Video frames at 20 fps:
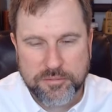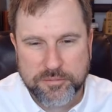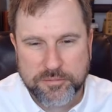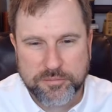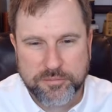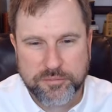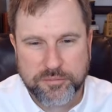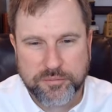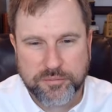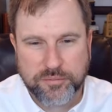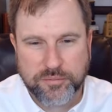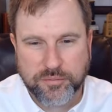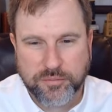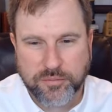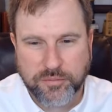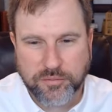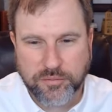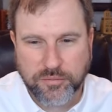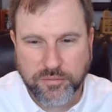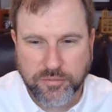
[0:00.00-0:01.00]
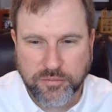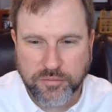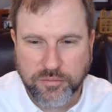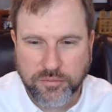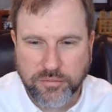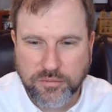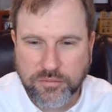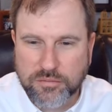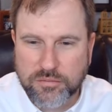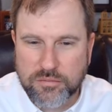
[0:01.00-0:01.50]

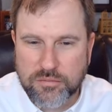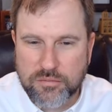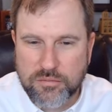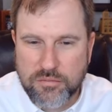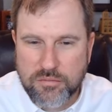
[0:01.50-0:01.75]
Nothing is said.